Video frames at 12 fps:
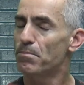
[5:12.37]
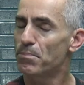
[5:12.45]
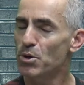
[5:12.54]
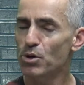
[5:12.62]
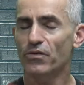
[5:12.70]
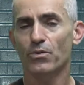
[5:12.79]

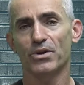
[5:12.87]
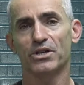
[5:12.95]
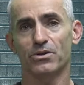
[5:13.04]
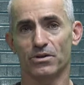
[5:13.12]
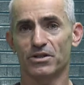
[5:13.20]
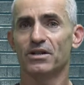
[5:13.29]
Beautiful
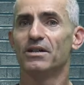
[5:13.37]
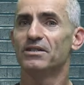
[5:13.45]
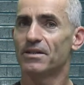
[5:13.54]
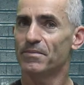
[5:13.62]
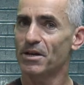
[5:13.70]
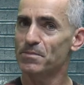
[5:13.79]
research.
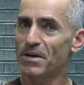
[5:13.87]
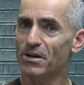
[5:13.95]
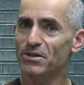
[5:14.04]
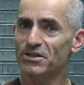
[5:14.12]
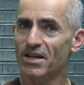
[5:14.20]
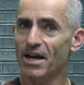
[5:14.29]
Sometimes
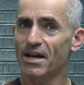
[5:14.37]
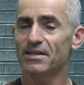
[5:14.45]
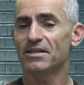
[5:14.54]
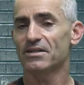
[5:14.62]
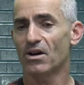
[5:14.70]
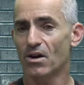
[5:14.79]
medical science
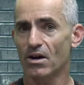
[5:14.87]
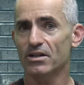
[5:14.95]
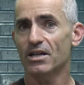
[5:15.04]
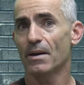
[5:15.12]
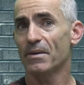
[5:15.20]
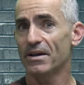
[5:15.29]
has a hard
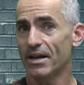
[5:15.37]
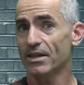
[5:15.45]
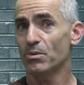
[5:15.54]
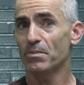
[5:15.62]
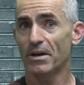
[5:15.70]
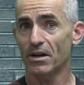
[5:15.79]
time
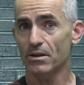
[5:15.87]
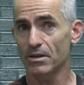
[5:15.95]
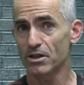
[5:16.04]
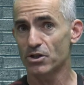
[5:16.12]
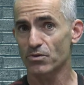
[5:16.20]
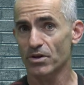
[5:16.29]
connecting with medical
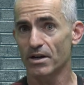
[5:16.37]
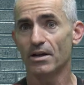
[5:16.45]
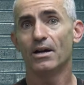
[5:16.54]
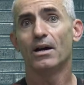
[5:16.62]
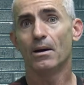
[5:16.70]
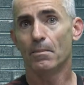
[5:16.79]
industry,
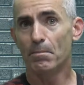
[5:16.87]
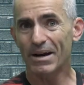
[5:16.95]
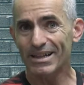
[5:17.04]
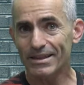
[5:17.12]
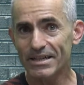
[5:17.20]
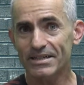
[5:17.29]
but
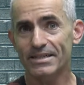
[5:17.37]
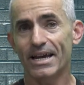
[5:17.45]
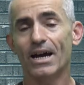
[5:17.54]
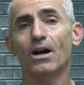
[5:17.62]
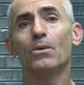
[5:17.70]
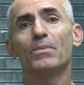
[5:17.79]
at least
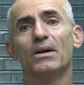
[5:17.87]
now